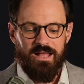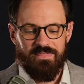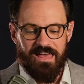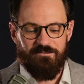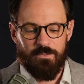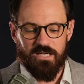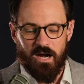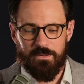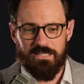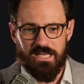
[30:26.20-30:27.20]
that have been
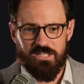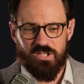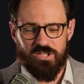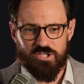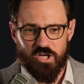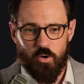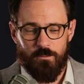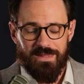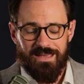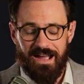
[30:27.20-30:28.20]
coming into the show.
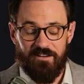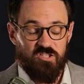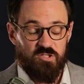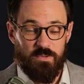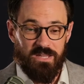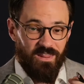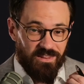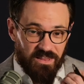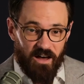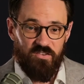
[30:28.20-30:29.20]
I've just been
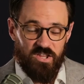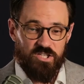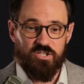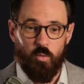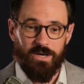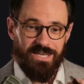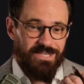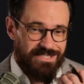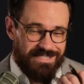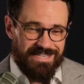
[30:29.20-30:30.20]
loving the show. When I
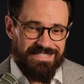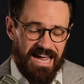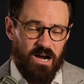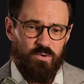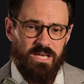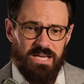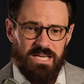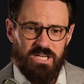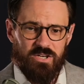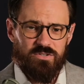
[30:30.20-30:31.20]
sit down
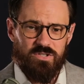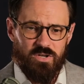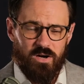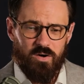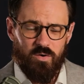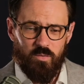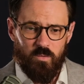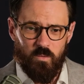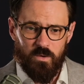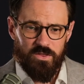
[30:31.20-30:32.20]
here to talk
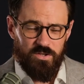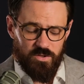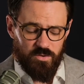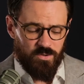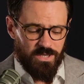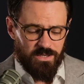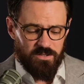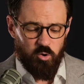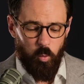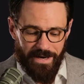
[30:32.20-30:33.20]
with you
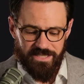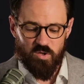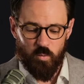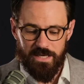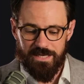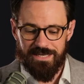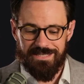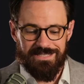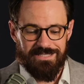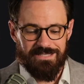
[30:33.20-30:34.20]
twice a week, it
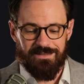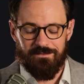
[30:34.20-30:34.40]
is